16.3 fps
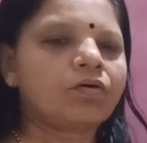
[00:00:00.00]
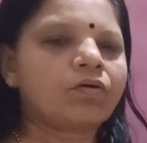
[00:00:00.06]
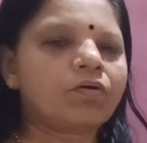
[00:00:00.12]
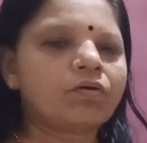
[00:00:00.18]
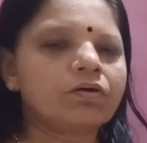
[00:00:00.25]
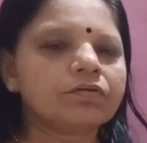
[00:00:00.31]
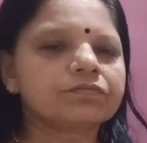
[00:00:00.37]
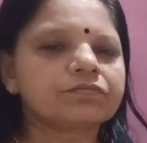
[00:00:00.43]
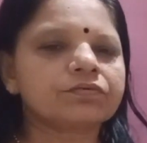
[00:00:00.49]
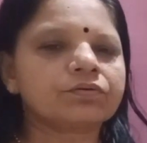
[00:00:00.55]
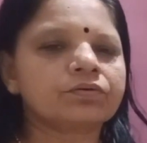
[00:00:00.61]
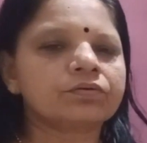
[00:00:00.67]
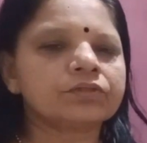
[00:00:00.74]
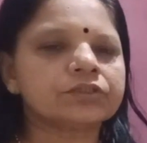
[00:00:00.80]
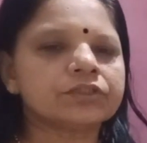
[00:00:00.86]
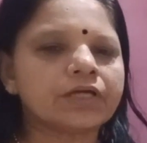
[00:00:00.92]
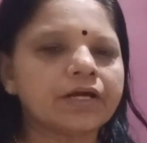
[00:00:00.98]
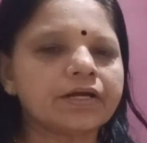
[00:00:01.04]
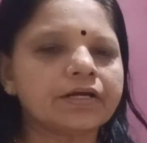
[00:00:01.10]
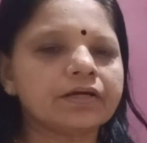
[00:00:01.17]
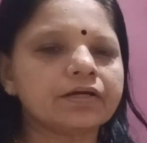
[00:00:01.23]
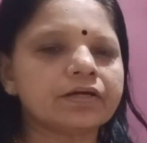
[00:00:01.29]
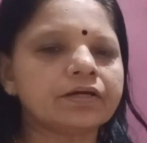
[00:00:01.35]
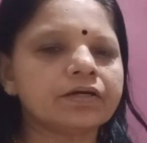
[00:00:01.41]
Also
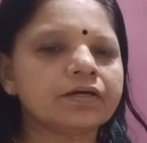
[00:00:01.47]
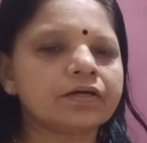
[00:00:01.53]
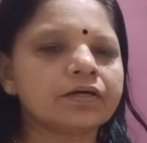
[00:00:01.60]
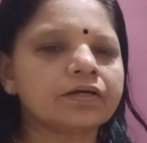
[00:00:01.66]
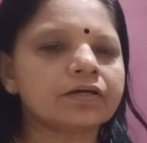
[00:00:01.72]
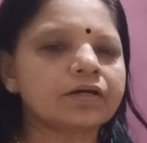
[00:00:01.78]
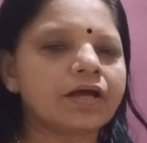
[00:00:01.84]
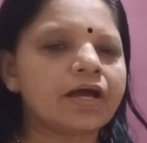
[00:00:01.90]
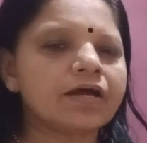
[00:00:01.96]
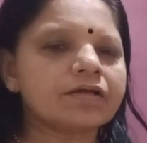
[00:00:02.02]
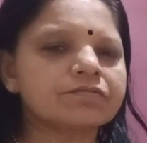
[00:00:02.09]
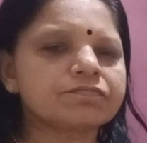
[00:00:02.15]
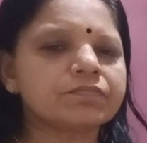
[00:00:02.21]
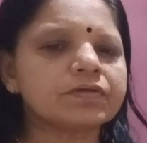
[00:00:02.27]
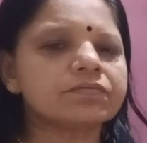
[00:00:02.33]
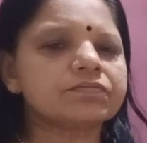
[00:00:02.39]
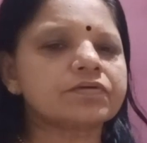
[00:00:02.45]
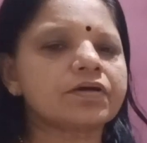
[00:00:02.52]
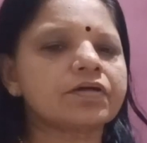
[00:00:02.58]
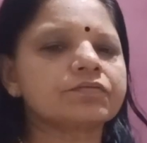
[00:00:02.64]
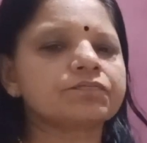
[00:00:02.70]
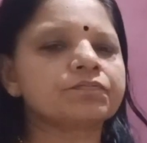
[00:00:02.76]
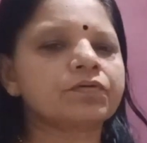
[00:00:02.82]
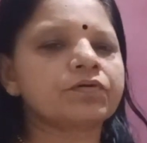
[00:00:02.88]
share as much
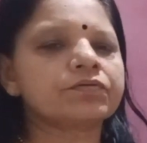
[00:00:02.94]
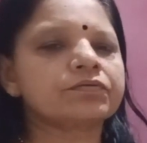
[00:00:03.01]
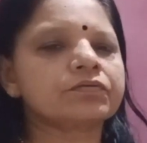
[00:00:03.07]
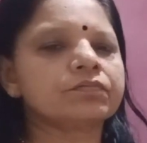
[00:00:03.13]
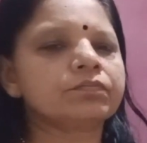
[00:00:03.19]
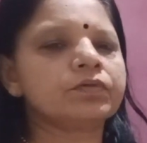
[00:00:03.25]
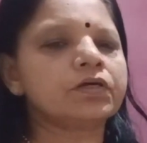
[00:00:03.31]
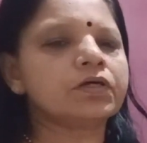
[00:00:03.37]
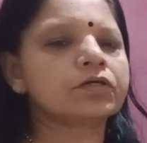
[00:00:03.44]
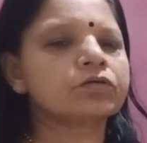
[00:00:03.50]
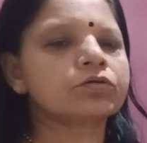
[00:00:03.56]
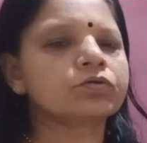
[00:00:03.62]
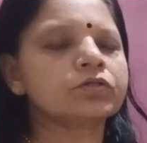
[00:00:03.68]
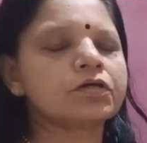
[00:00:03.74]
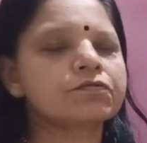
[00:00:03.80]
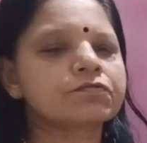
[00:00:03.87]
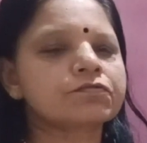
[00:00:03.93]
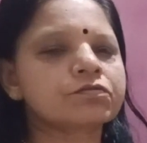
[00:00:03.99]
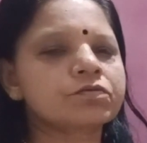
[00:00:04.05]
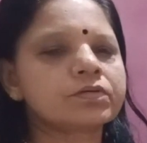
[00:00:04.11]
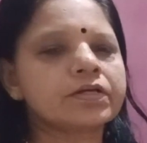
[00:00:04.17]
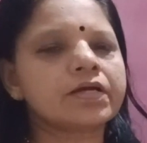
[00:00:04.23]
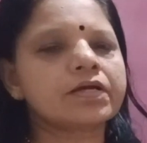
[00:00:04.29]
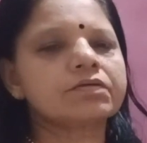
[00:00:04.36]
as possible to the
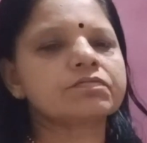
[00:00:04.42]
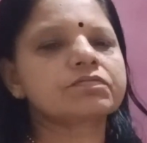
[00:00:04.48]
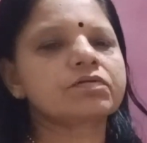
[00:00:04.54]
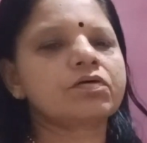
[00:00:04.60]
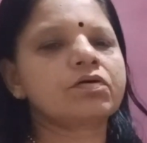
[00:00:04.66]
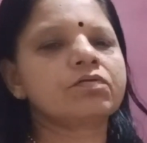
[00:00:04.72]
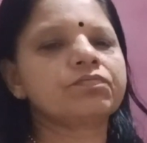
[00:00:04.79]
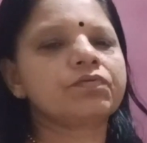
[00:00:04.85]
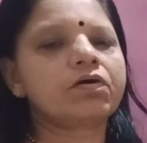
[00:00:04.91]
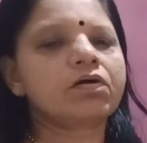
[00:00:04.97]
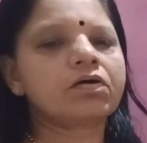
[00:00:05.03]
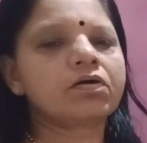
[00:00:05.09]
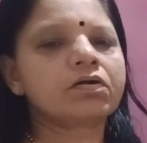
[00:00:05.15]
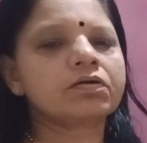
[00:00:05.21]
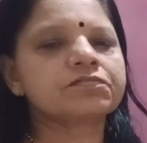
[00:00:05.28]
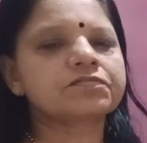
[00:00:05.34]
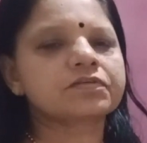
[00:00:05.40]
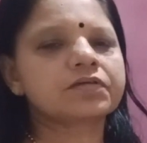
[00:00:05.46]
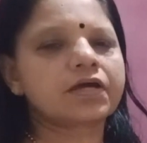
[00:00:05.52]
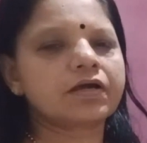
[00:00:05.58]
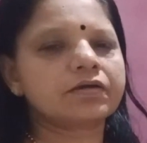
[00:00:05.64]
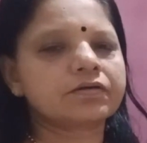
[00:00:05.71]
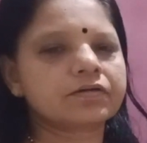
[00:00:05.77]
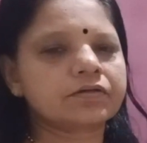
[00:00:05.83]
students of all
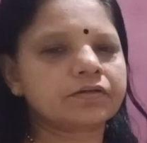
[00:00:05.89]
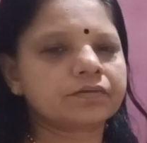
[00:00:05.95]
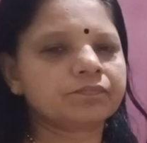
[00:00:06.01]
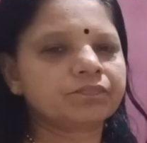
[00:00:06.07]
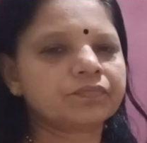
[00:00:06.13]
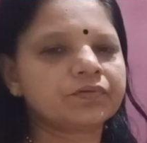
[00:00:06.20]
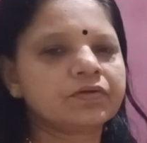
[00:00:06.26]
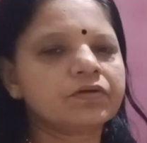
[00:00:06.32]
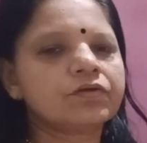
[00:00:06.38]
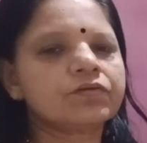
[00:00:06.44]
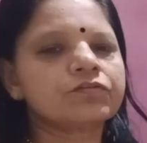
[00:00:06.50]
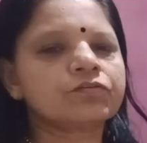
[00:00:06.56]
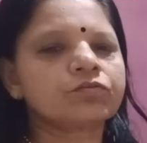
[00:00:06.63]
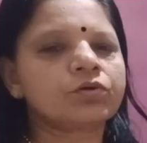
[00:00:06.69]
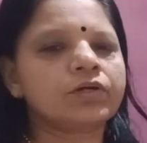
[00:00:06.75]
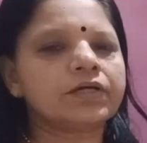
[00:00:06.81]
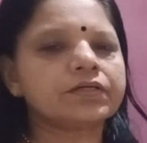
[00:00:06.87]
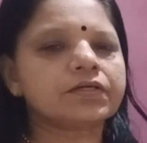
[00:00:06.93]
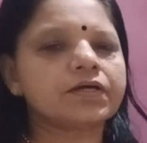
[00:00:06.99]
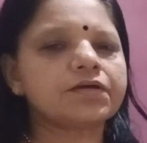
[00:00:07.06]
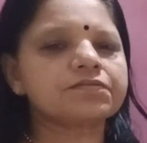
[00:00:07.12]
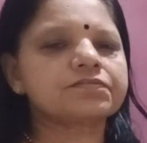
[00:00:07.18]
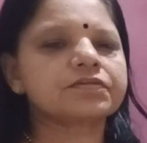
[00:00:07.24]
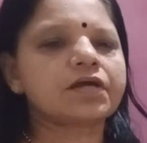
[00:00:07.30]
standard. So let
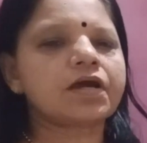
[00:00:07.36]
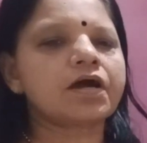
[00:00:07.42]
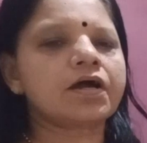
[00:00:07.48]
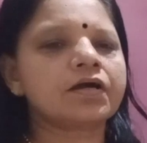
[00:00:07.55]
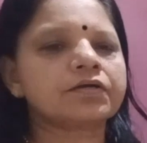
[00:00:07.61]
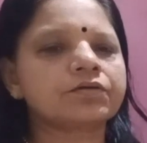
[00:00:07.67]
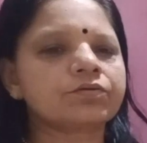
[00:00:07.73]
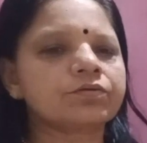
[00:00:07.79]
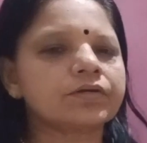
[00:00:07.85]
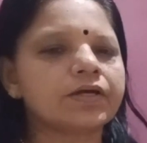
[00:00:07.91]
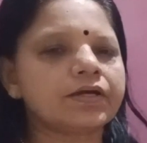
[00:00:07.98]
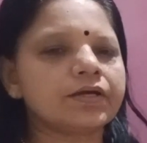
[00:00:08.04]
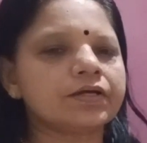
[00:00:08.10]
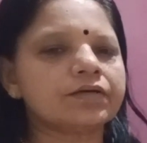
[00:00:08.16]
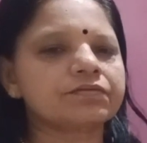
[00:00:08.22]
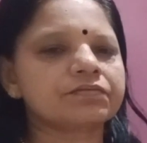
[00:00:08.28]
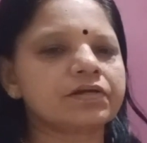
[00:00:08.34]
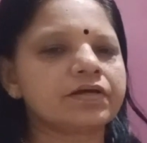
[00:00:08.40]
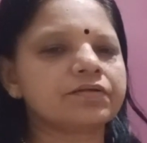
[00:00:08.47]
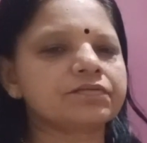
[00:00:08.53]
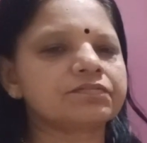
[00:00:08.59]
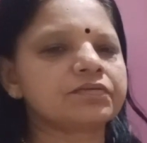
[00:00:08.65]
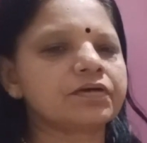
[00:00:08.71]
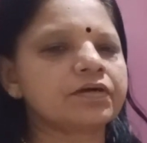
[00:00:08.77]
us start today's
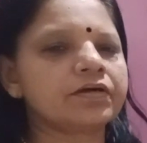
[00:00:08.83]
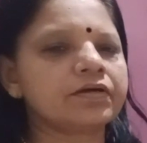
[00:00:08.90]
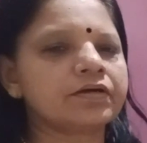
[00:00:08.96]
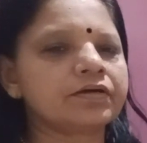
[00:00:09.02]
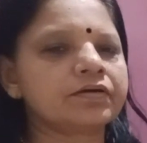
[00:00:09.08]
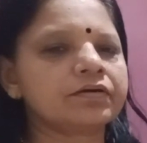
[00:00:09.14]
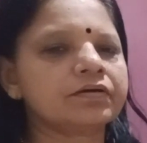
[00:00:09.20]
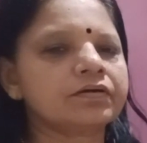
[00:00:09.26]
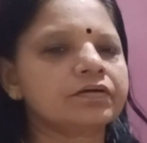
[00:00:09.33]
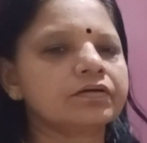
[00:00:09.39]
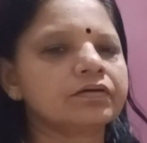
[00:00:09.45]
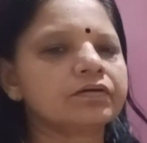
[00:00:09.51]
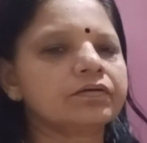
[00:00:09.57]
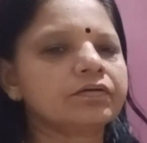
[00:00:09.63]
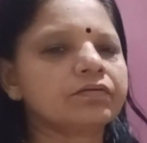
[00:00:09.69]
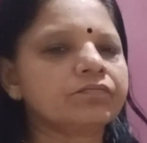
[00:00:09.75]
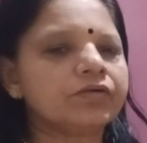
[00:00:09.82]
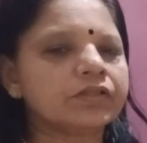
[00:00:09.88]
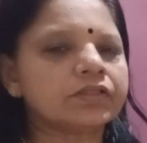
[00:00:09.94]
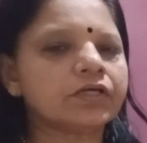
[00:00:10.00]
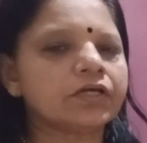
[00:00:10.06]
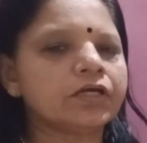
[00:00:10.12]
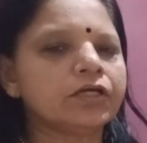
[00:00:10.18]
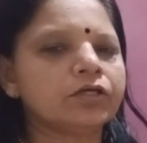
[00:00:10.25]
lesson
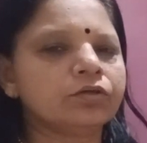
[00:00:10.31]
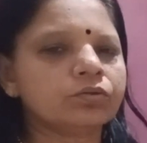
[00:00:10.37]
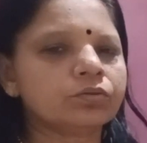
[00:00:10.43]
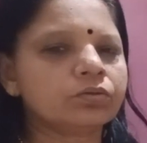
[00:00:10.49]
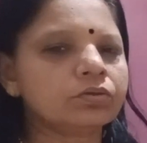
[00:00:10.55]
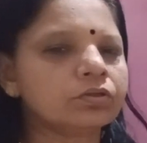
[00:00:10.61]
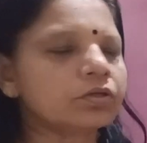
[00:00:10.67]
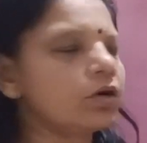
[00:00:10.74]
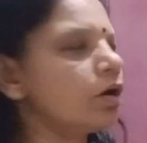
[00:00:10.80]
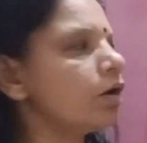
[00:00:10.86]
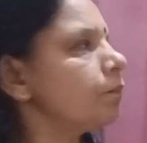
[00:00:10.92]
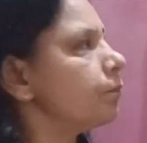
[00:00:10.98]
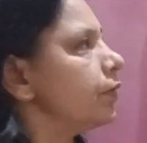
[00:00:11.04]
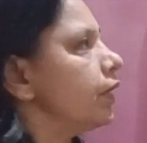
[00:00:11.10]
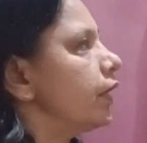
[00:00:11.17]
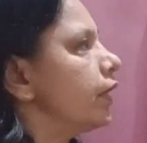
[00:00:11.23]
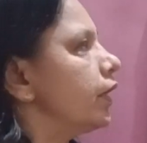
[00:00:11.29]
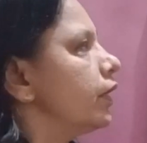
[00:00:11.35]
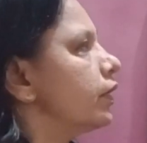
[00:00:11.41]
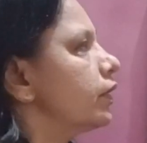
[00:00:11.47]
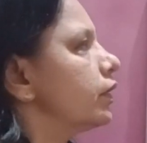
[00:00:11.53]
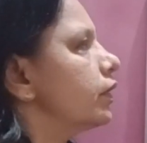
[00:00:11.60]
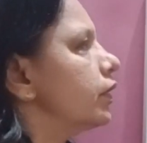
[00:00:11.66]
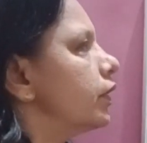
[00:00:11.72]
with a new
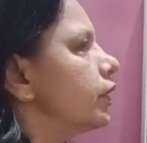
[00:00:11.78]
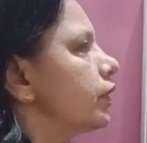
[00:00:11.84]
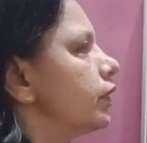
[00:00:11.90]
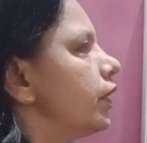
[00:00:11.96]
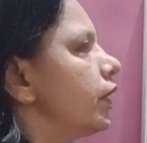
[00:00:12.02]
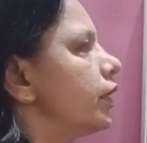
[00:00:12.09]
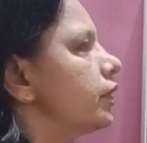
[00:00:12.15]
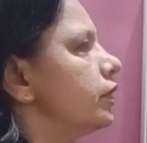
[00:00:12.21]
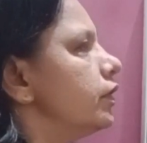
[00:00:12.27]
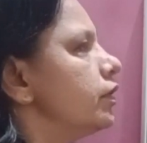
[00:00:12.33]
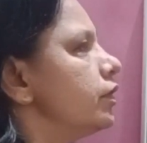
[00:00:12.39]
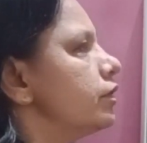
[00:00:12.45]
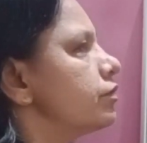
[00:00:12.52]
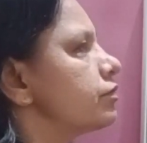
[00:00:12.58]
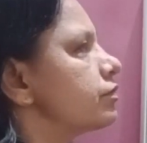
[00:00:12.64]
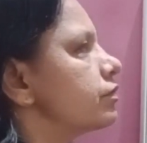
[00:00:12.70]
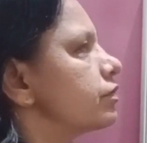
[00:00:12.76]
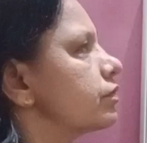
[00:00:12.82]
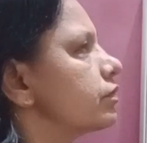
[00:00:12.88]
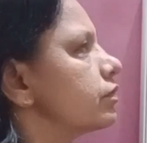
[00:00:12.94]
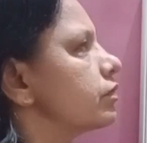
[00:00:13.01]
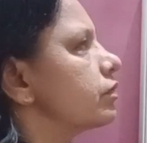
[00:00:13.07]
topic, that is